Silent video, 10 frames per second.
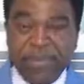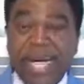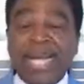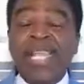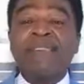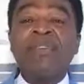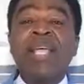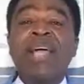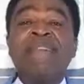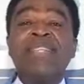and
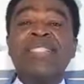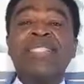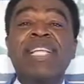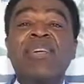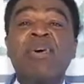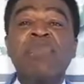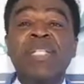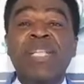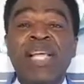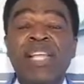even every sin
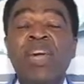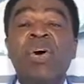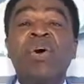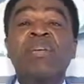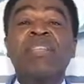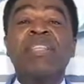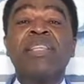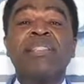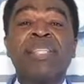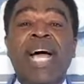committed, all
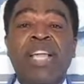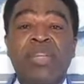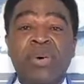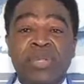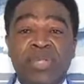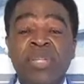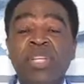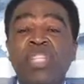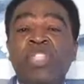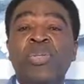things are yours.
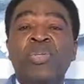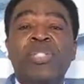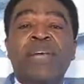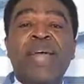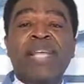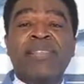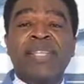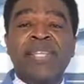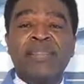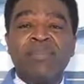Choose the right
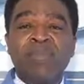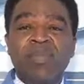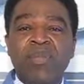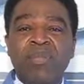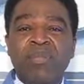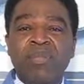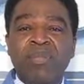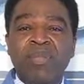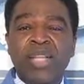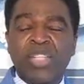thing.
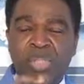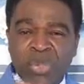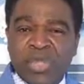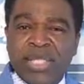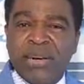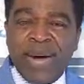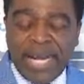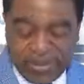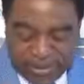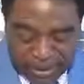Choose the
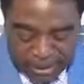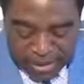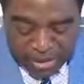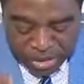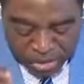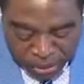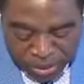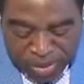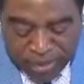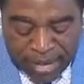right thing.
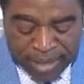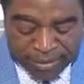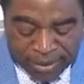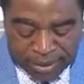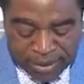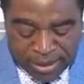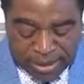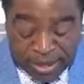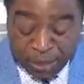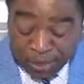Choose the right thing.
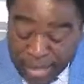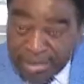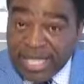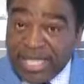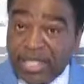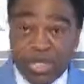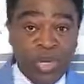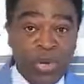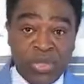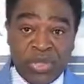The present is
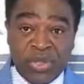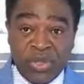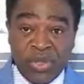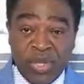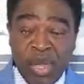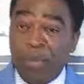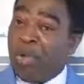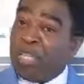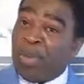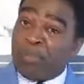yours.
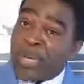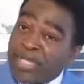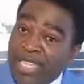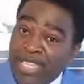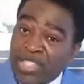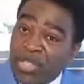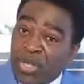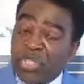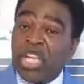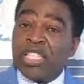Because the present is
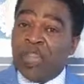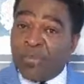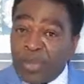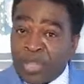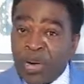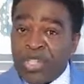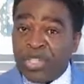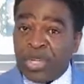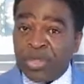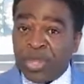yours, the future
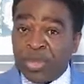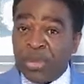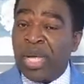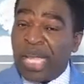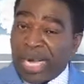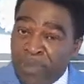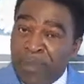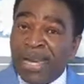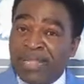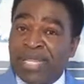is yours also.
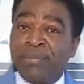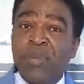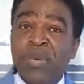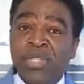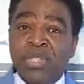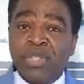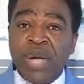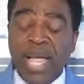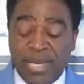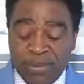Remember the scripture we just
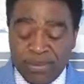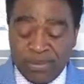read.